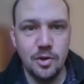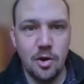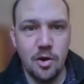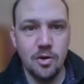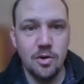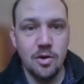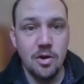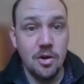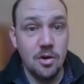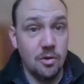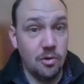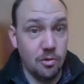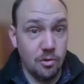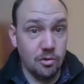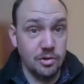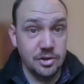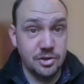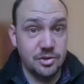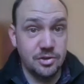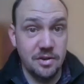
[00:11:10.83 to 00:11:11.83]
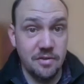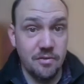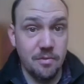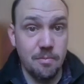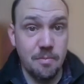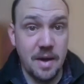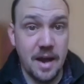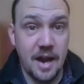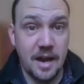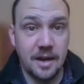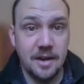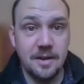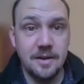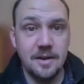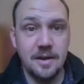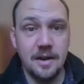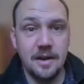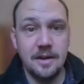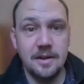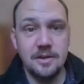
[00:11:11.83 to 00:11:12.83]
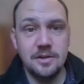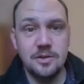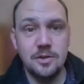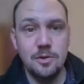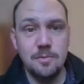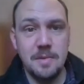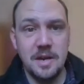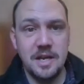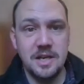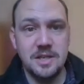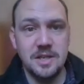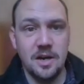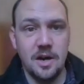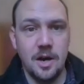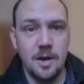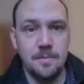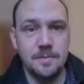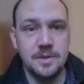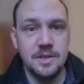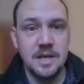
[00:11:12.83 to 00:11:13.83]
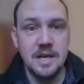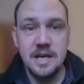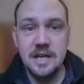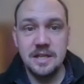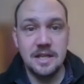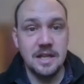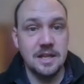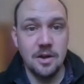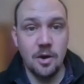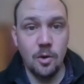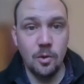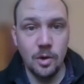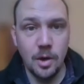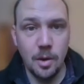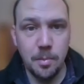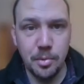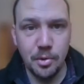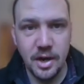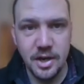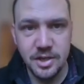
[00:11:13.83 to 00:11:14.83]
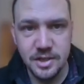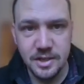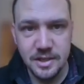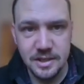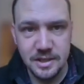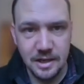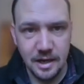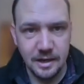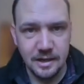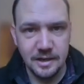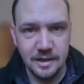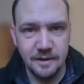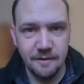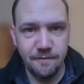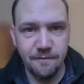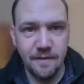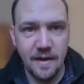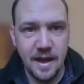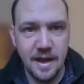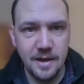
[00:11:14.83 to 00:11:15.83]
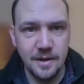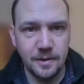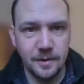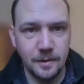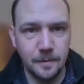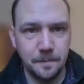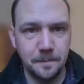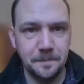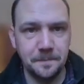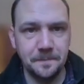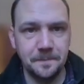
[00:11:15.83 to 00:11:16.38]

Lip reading: long or is driven back too many times, then the whole operation is likely to fail.